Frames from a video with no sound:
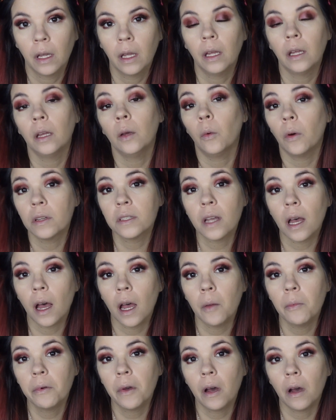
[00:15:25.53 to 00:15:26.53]
He was a
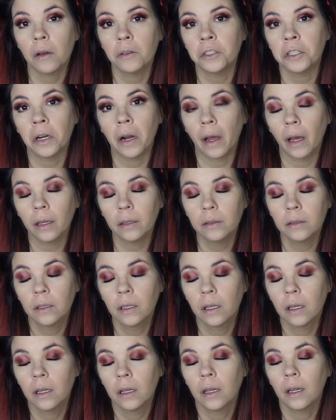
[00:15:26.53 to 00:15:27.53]
hypochondriac
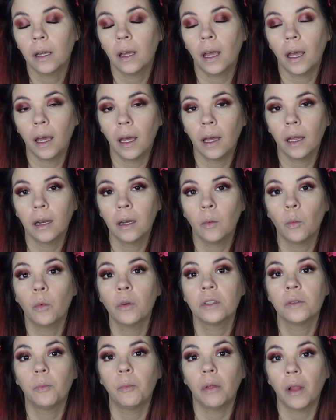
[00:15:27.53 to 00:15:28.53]
and
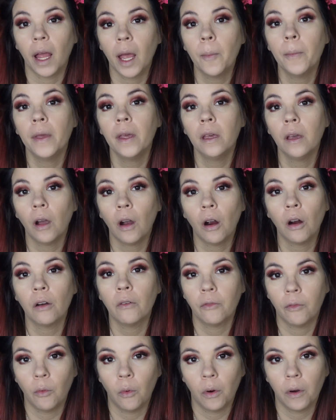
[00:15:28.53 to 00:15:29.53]
was blaming her
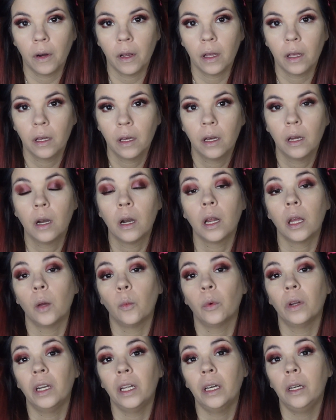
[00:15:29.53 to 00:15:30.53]
for it.
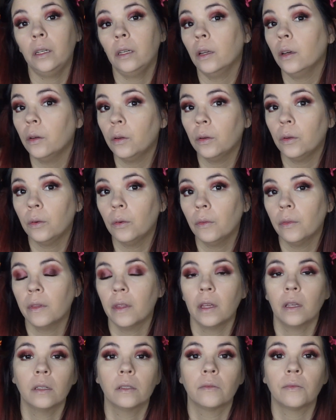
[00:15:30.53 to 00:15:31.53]
And when he knew that
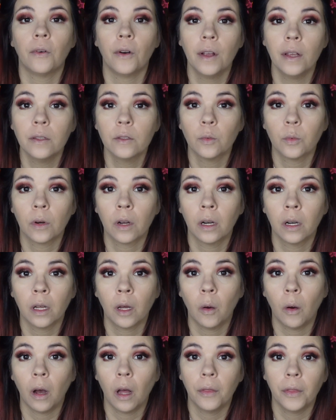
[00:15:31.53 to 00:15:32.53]
his friends were going to
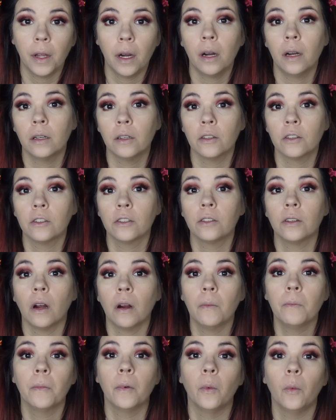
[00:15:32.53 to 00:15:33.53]
go out there and
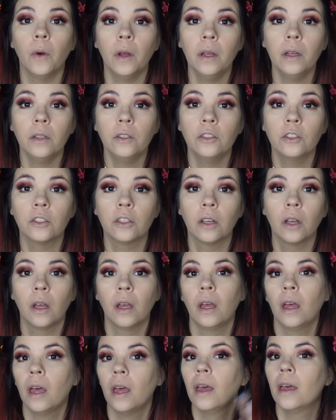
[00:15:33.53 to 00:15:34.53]
disturb the witch,
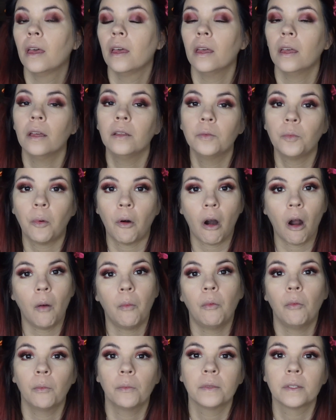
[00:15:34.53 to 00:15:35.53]
his
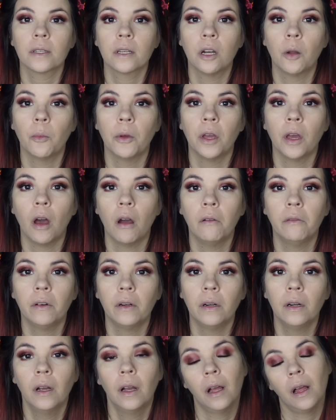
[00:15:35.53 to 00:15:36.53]
problem was going to be
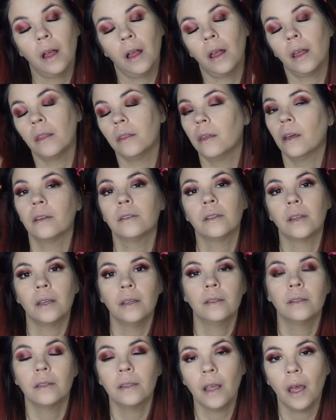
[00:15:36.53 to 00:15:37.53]
over. Thus, he
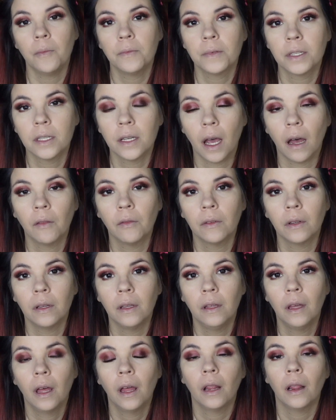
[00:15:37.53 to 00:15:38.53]
slept
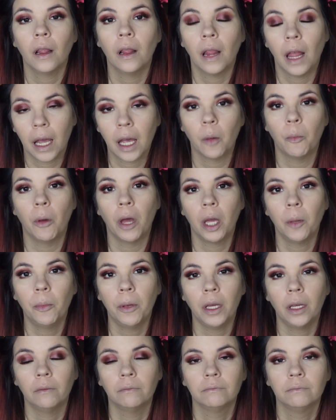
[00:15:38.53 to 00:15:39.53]
soundly like a
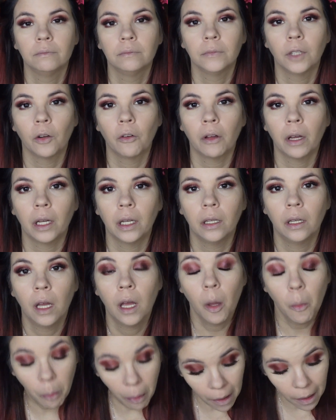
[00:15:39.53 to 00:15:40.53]
baby. Okay.
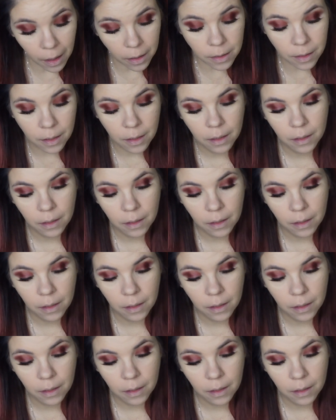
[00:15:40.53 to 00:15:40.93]
But